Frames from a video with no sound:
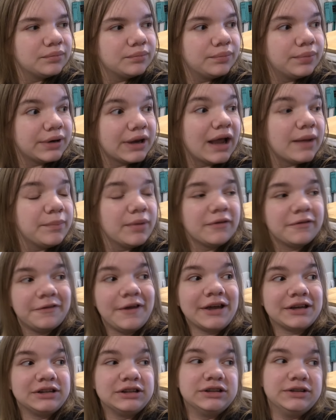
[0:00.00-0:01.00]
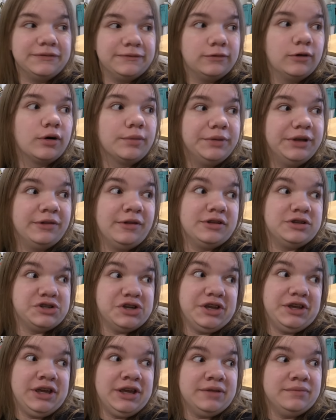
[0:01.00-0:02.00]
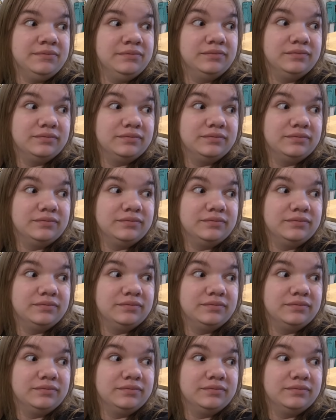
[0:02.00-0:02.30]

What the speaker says: But I perfected the formula, Jillian.